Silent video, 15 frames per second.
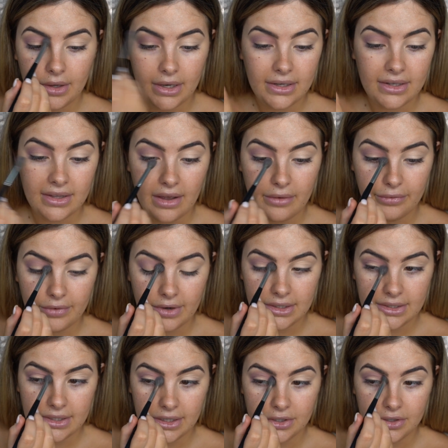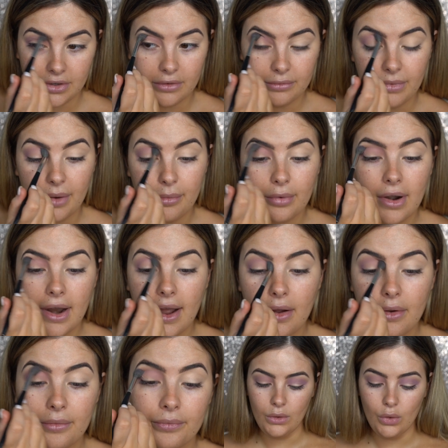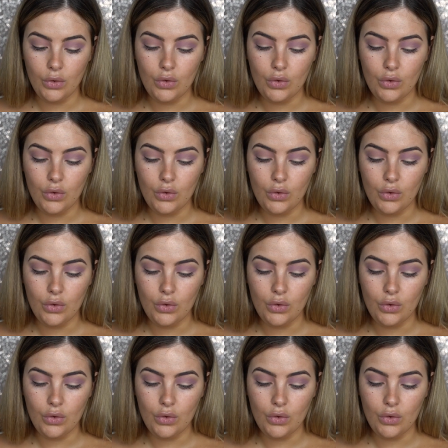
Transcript: into that front section of my brow.